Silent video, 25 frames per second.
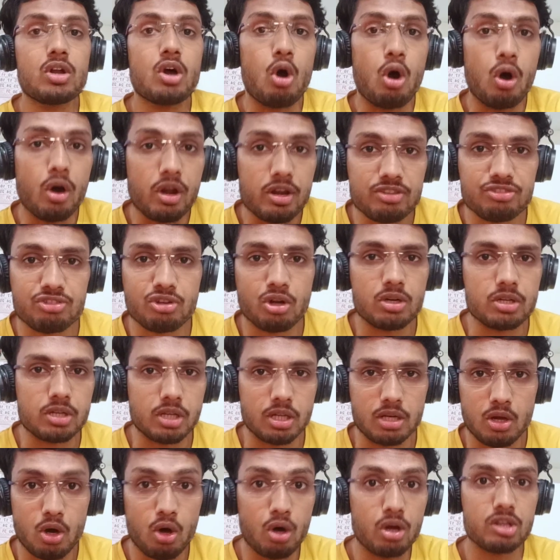
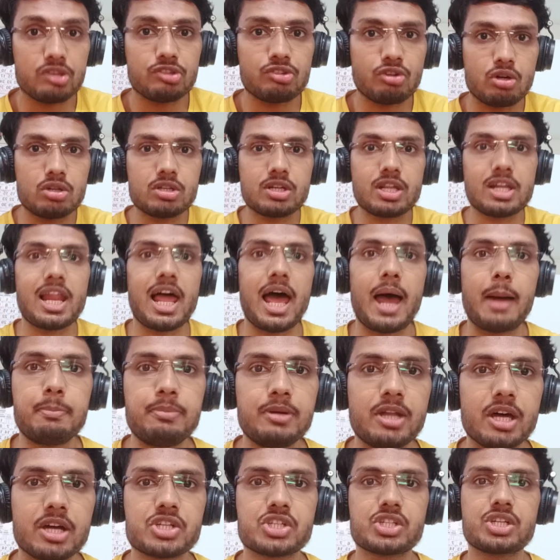horizontal
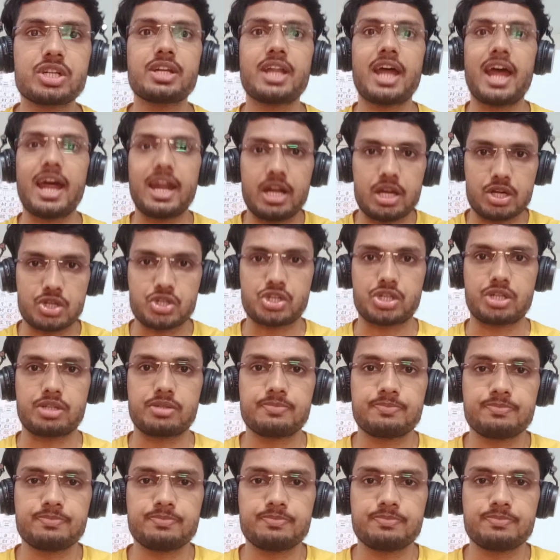abduction, adduction.